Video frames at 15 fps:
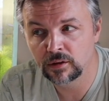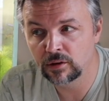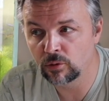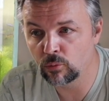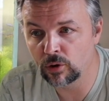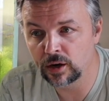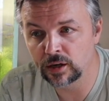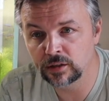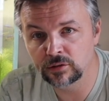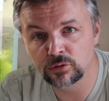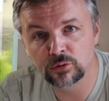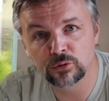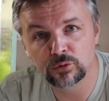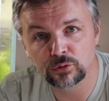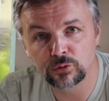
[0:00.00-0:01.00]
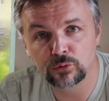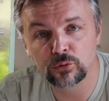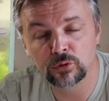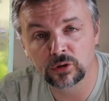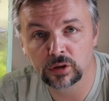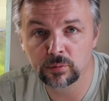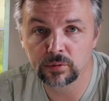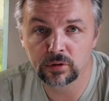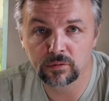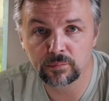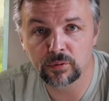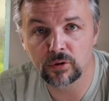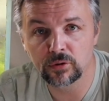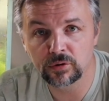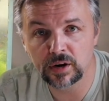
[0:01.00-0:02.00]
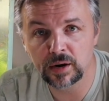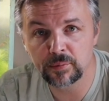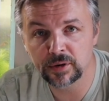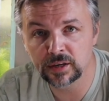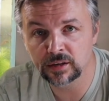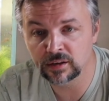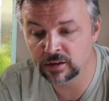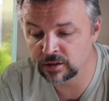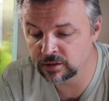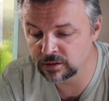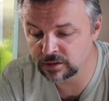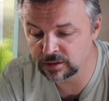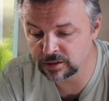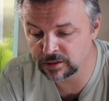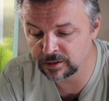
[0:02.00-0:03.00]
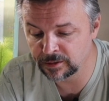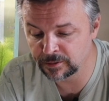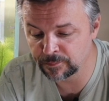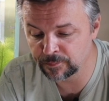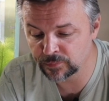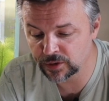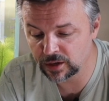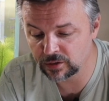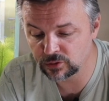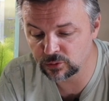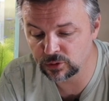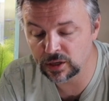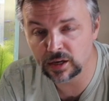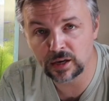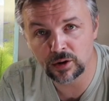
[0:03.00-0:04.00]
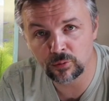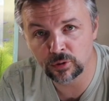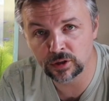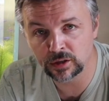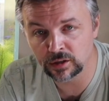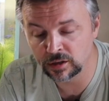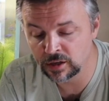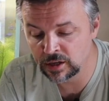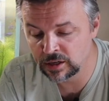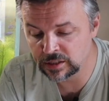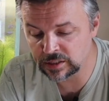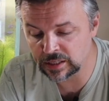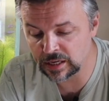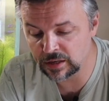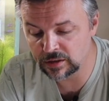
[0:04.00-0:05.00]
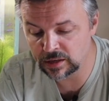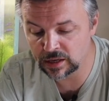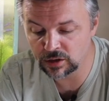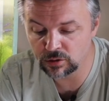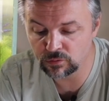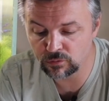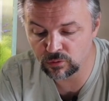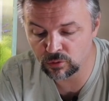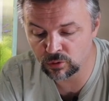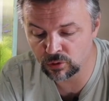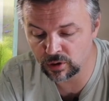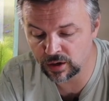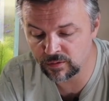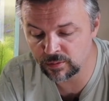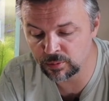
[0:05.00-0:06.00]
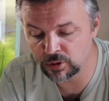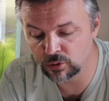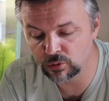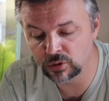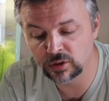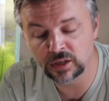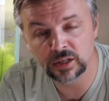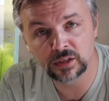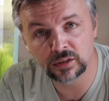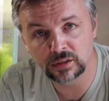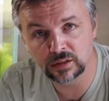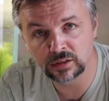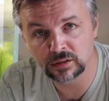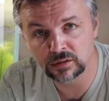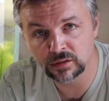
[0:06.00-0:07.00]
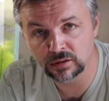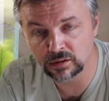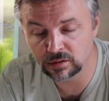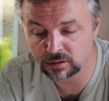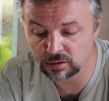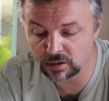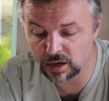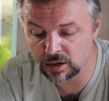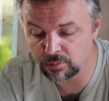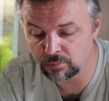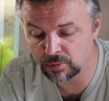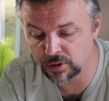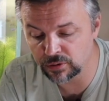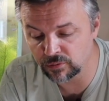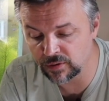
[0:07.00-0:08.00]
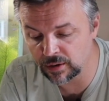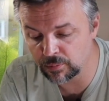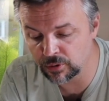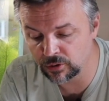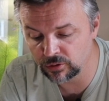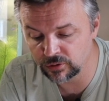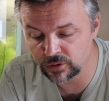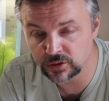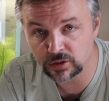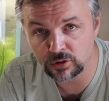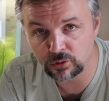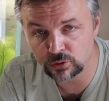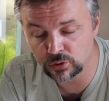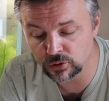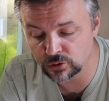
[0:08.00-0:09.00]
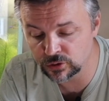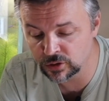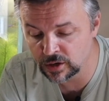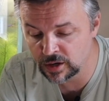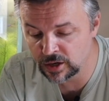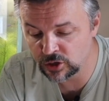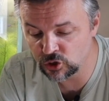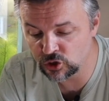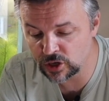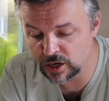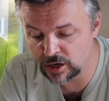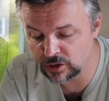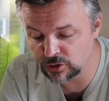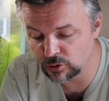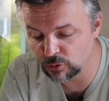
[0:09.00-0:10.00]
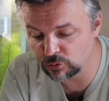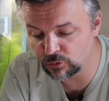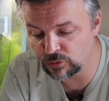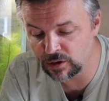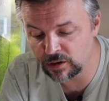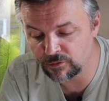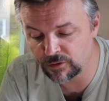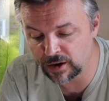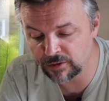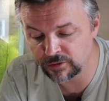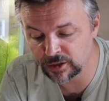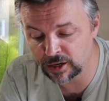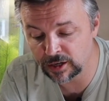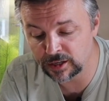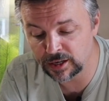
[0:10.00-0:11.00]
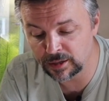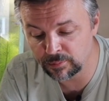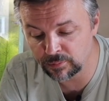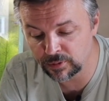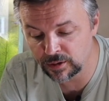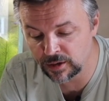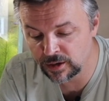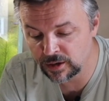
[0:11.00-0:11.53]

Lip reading: wine to do a little bit of programming. And today I want to say thank you for everybody who donated in month of April. These are users J0359M,